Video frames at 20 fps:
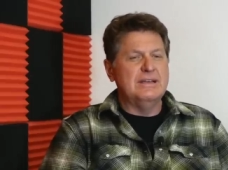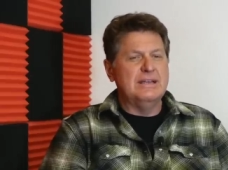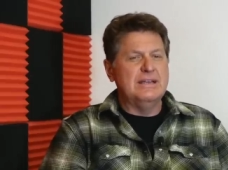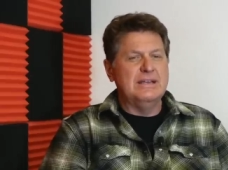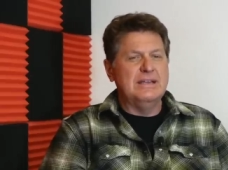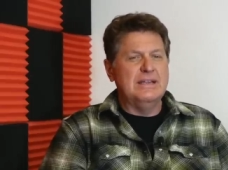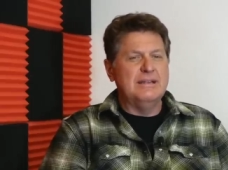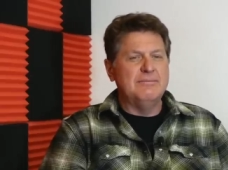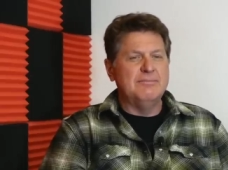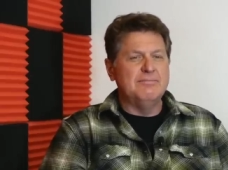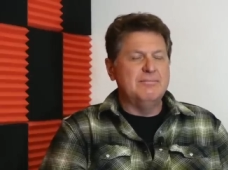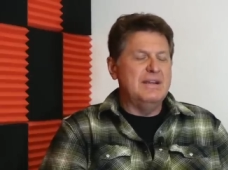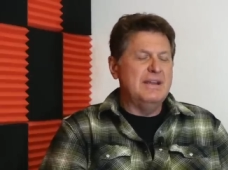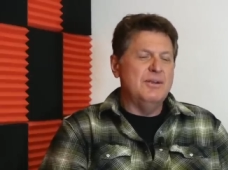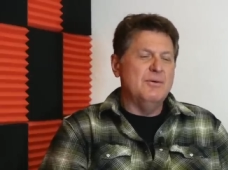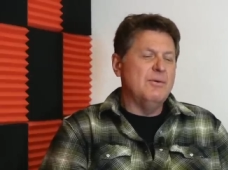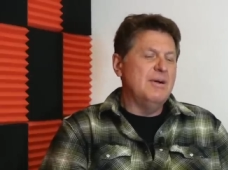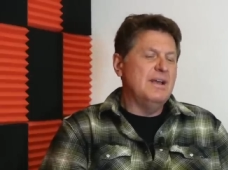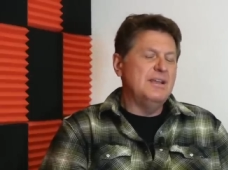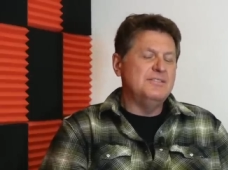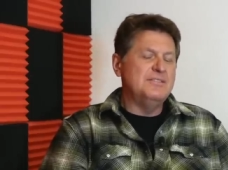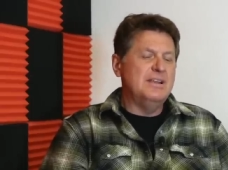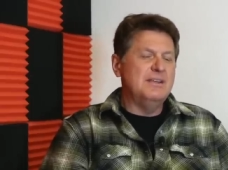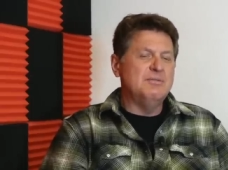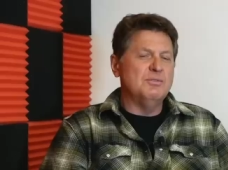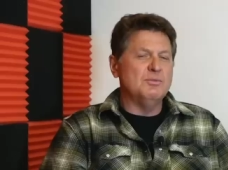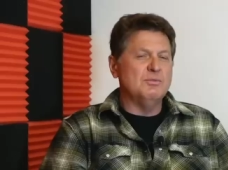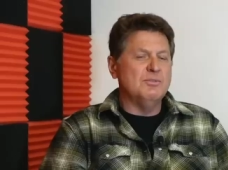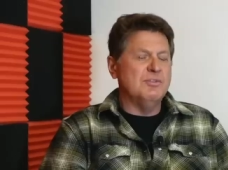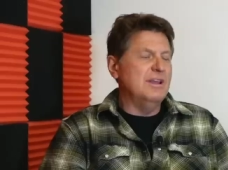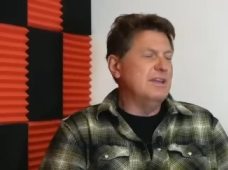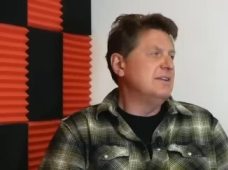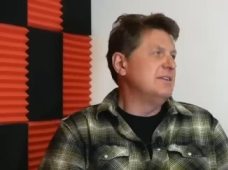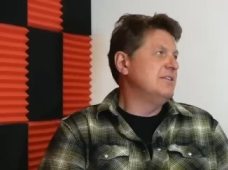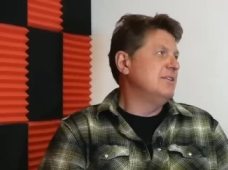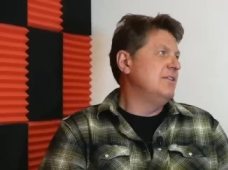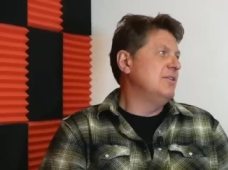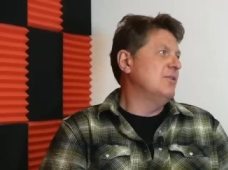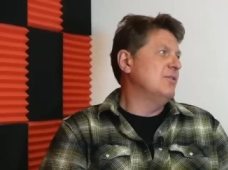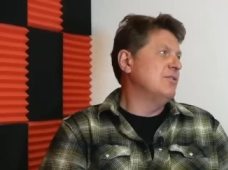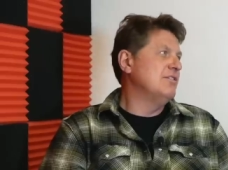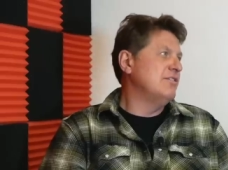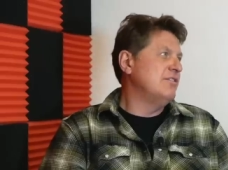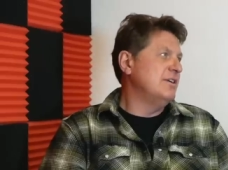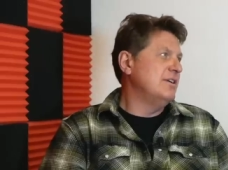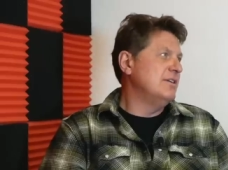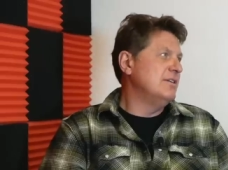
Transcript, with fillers: in many ways, even related to the old defender.